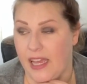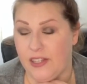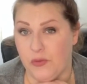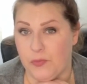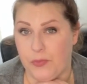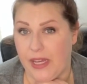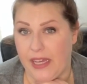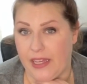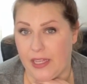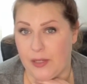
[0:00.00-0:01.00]
don't
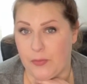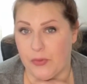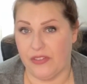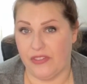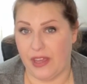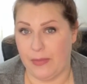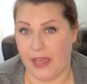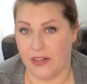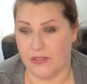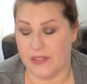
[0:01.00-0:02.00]
buy prefab
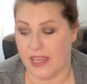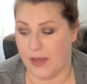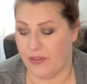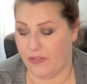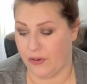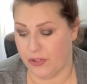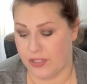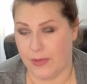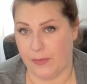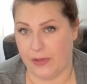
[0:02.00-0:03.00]
patterns. I prefer
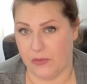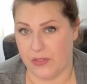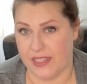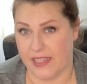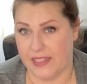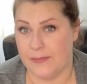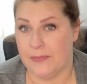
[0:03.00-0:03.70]
to make my own designs.